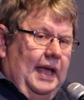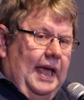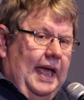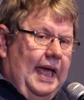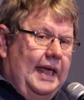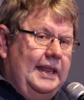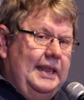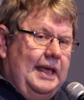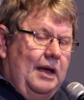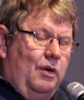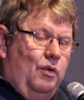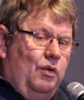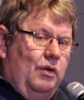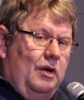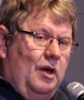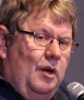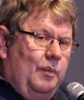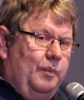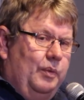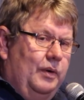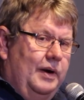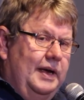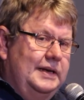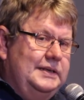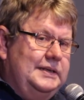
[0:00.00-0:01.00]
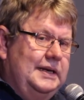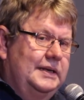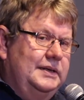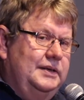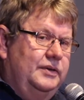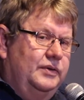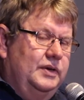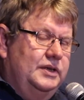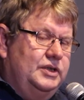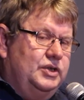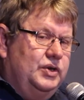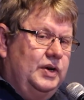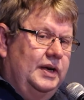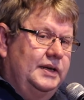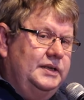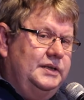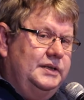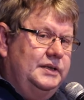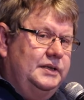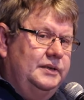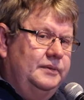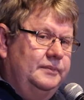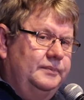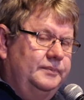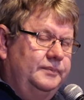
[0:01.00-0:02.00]
And they all operate under a
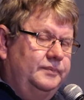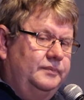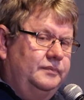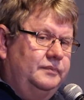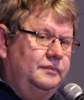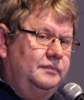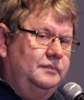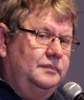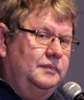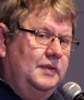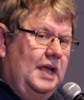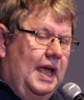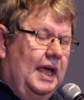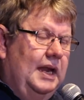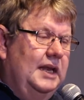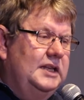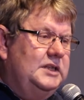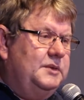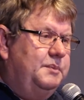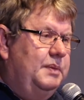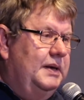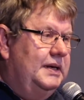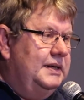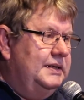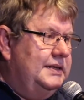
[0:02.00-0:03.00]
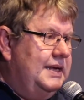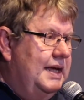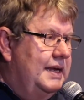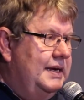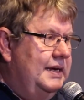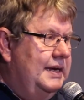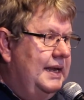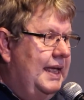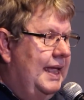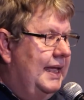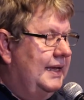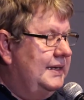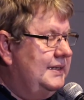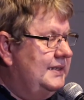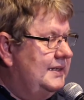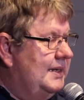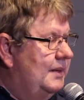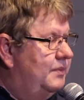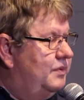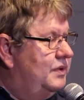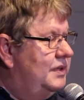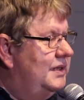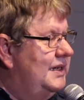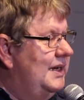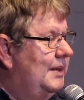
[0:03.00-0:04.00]
trust. And it's been done
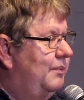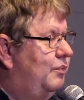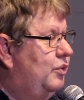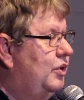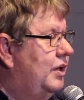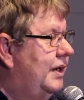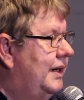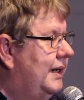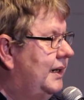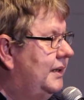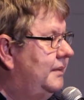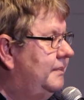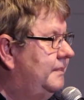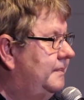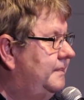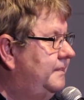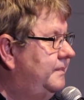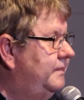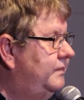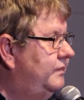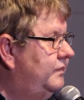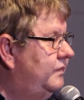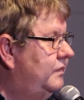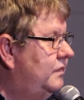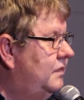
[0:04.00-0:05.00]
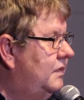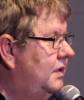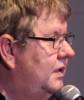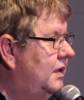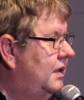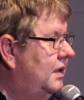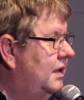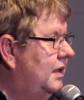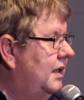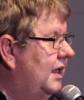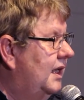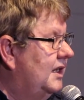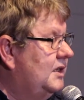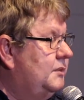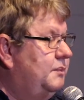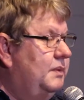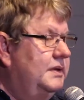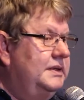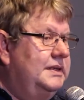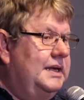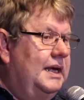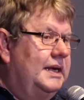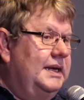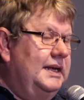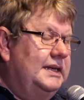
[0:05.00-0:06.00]
exceptionally poorly. It's
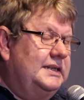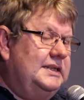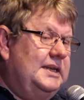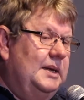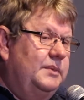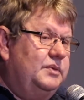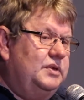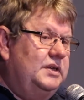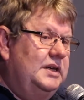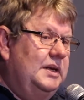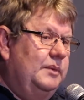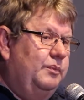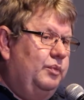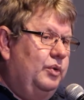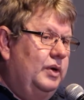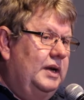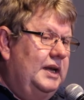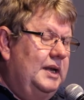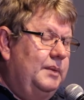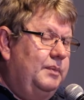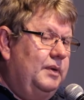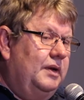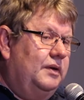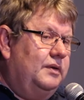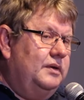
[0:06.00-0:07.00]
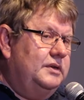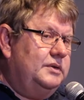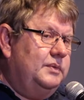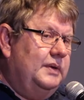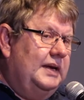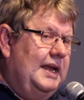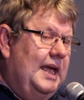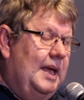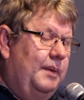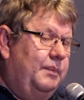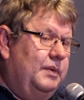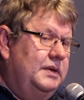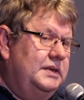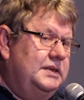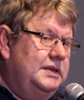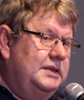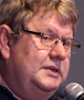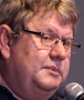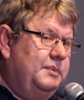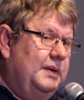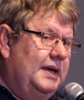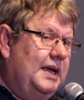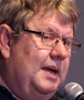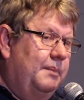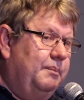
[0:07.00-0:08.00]
been done exceptionally poorly because what happens is
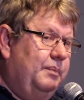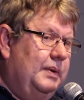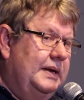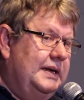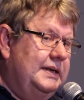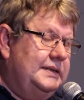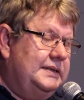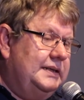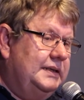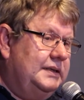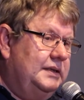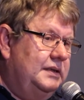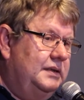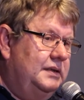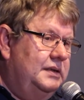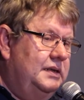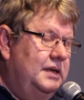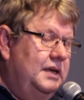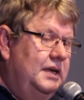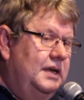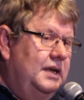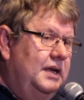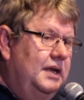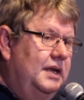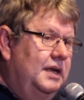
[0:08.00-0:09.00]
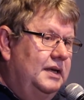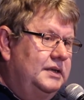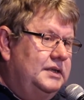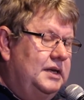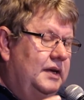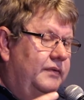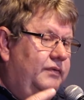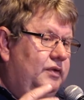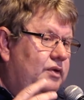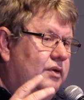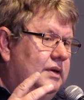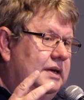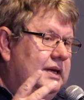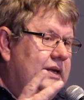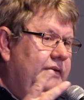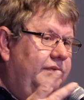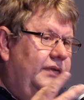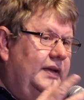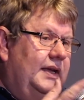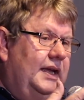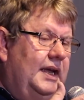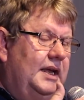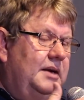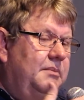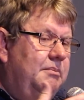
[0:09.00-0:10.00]
it's become political. So if you're
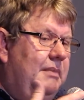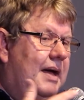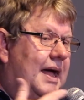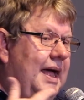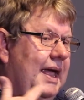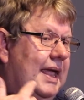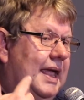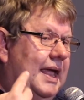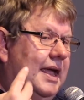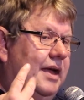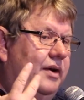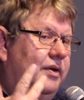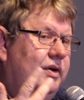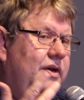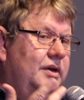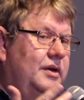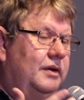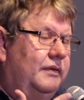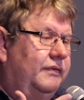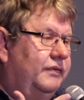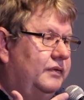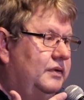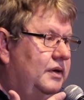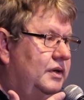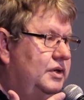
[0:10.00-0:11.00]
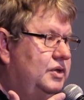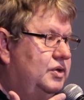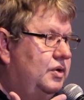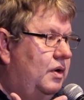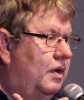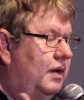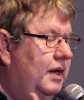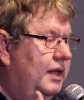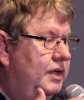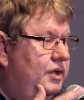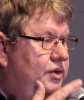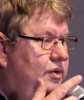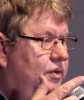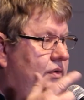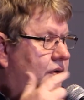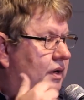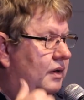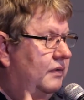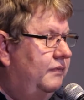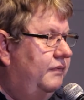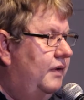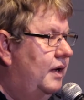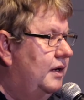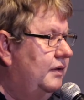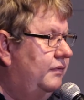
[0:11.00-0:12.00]
living in my area of control and you
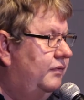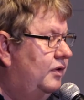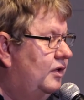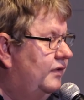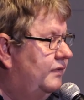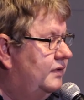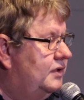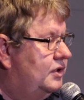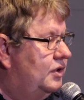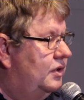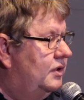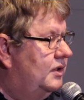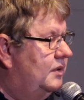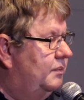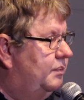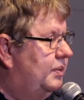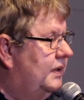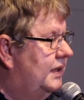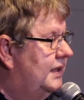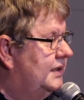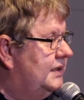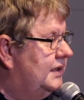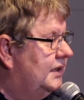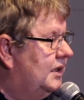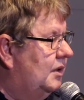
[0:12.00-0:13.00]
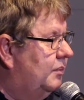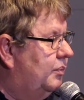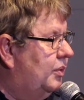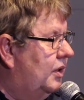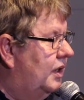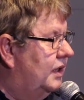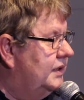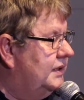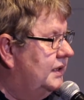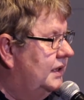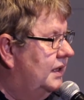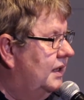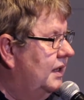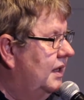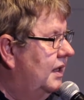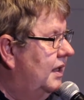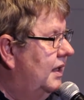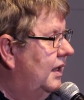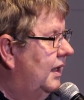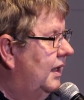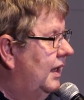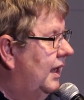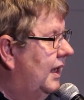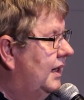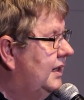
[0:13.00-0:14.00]
don't vote for a certain political party,
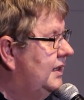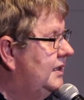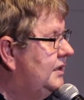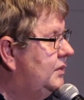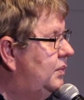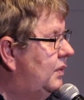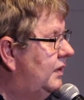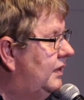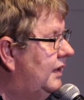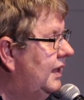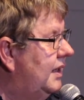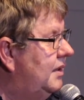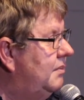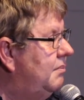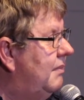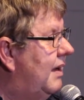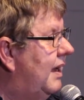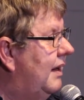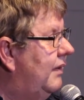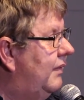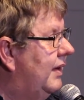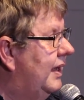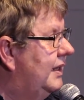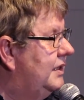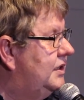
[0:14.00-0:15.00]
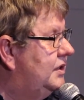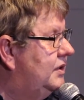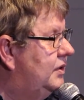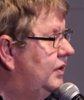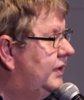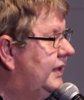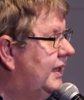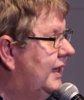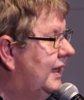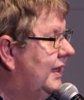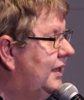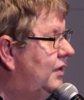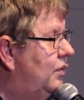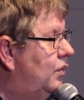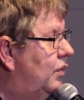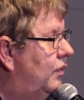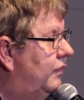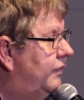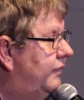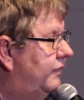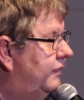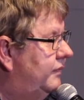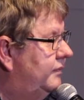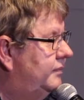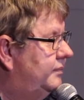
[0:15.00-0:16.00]
it is within my rights to kick you
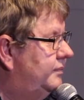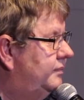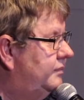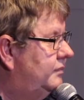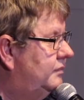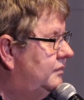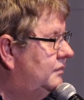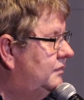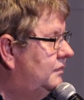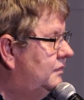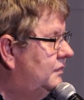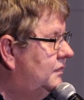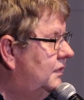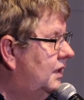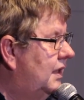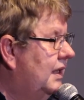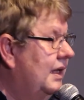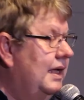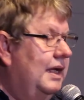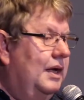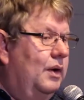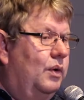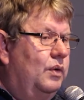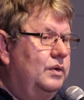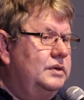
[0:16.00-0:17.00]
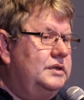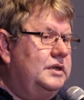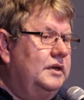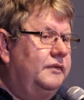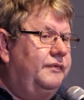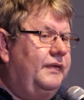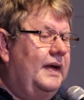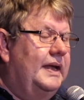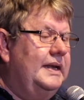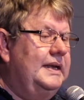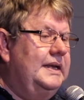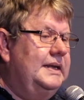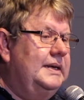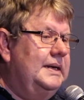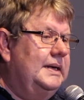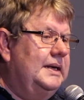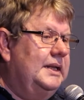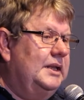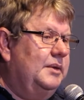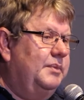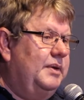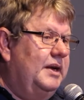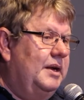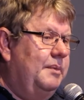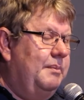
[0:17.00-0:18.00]
off. Also, if I need a
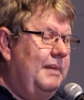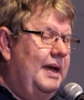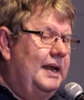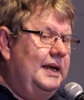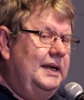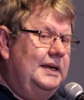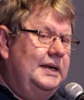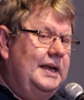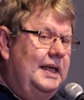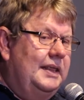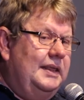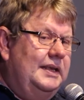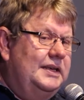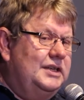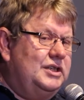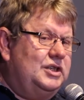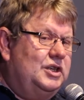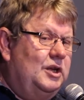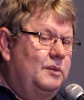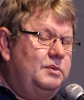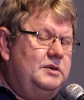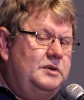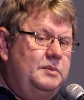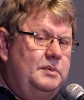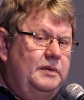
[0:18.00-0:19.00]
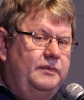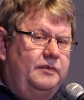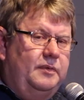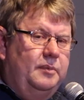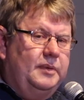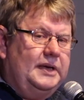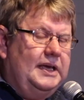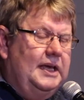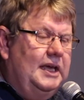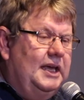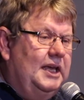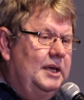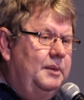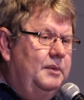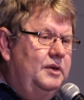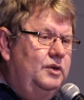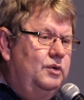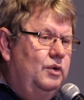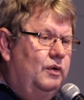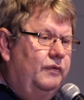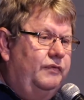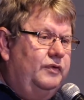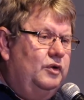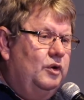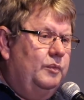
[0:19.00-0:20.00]
little bit of money, nothing stops me from kicking
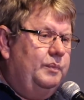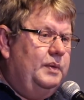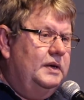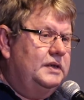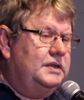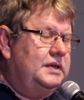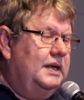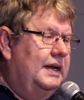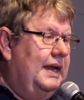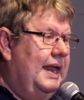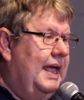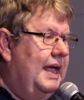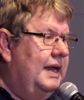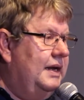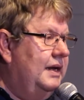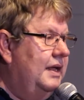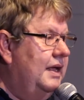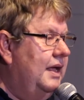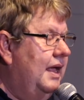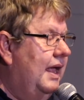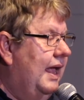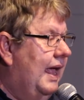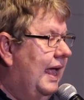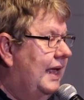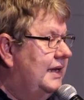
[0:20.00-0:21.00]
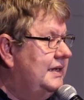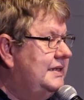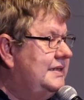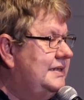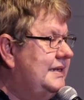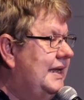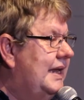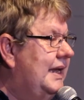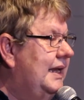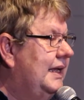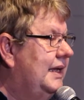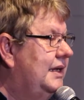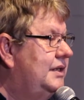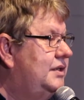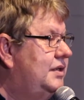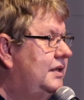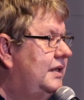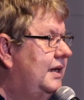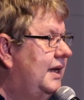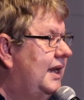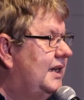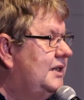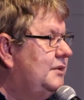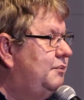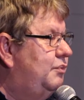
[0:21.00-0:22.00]
you off your piece of land and selling it to
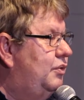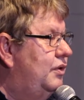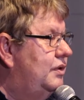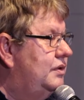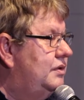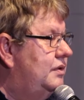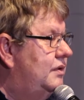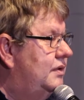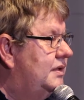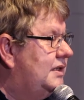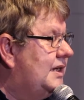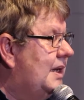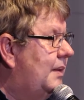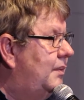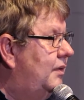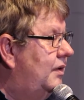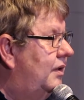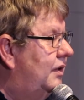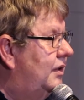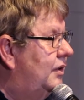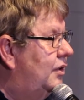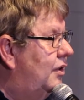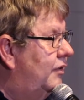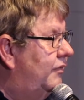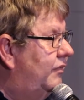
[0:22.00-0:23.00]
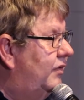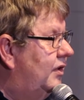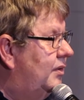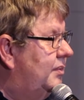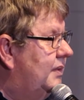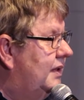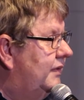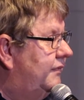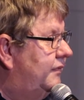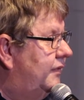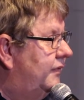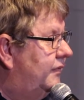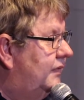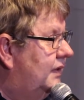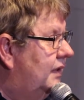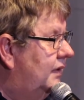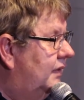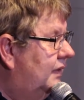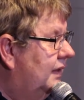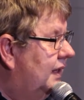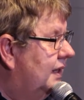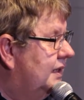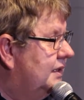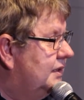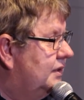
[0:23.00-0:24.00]
the next person who's come along offering me
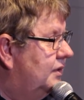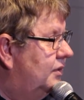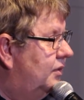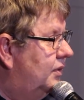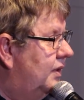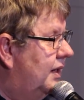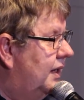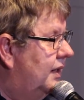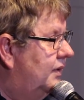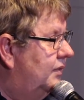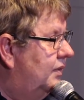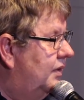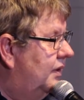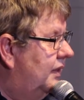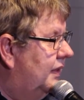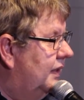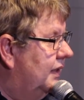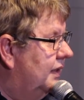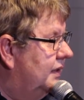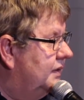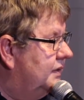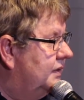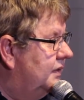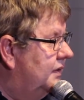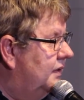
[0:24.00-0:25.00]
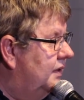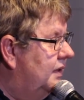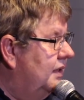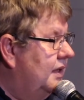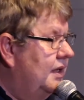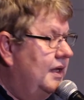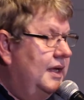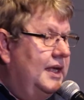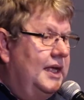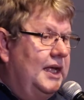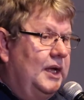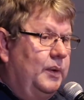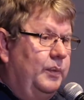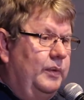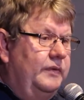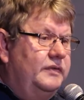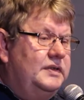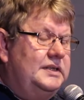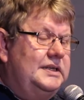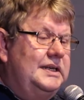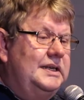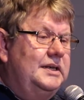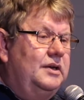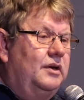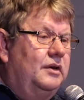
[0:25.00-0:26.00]
50,000 or 100,000. We've
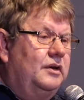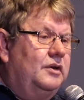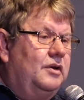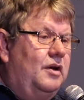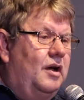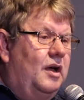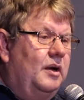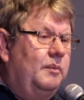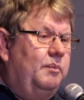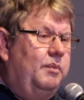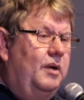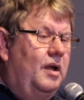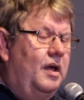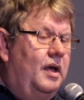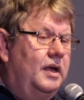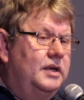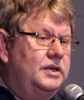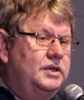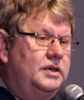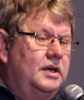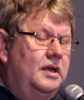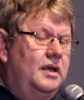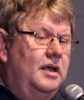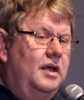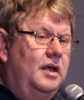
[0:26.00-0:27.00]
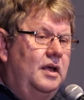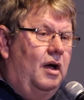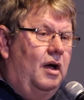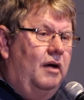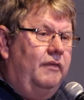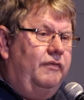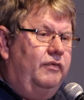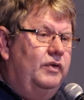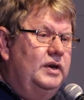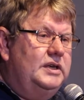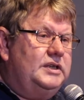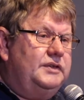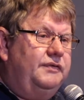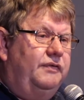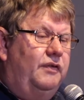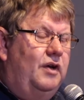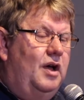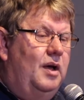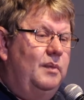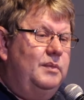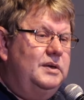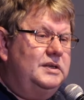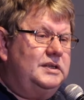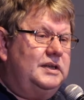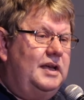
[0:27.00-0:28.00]
seen on carte blanche of rich
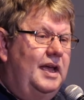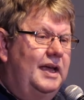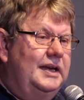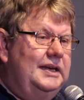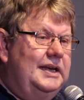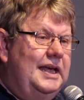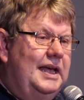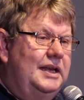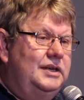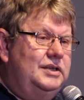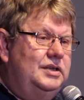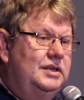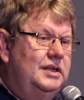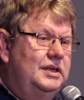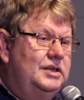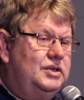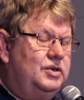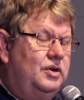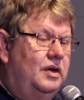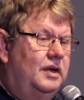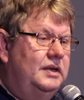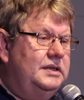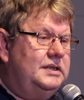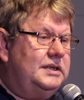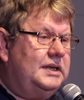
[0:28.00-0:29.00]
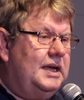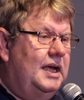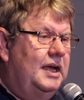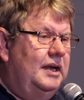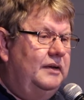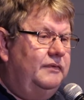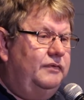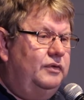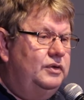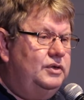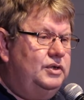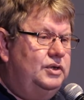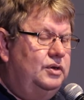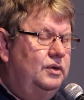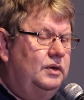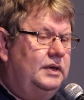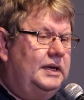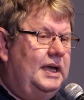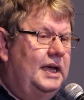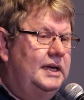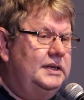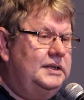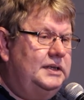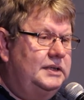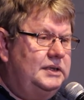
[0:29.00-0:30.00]
farmers going down to the Transkei and for 2
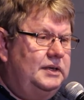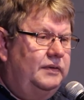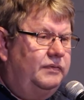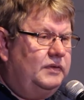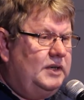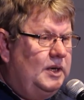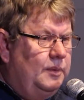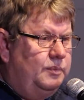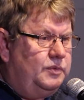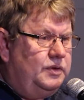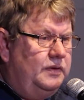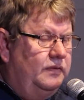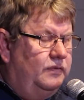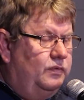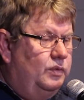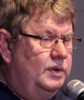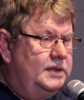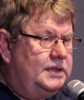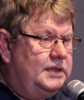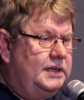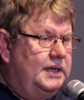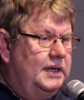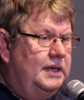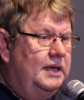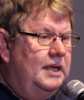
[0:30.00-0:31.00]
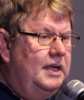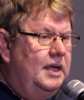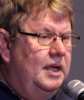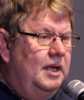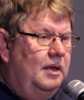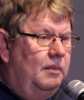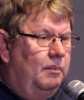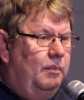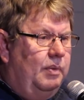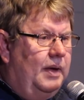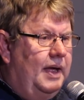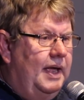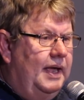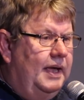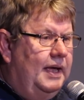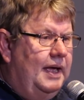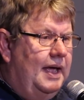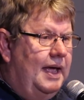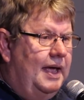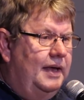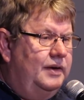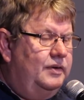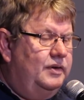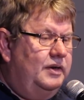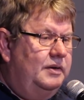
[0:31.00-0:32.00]
cases of Klipdrift whiskey, buying
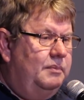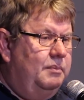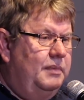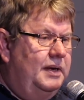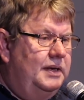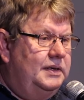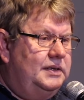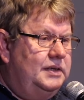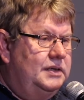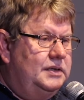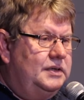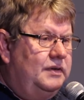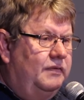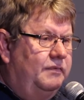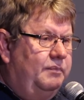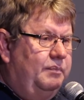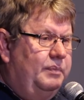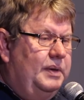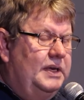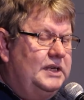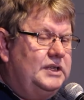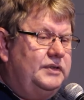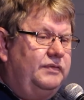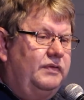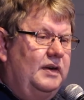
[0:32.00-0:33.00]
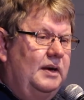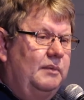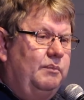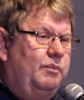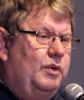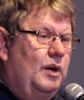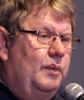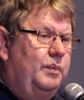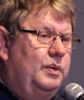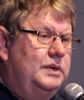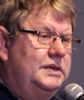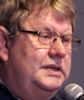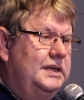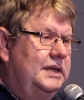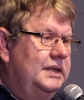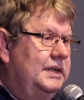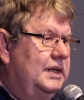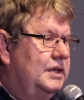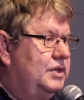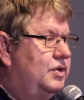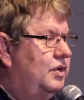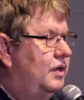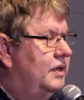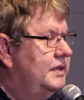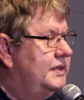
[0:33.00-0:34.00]
100 meters of beachfront property in
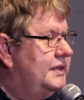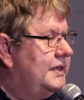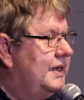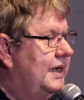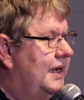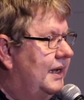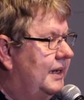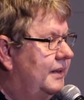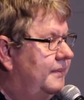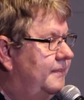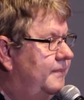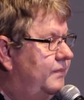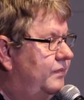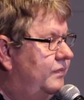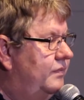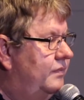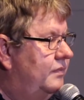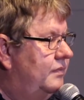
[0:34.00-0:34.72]
the Transkei.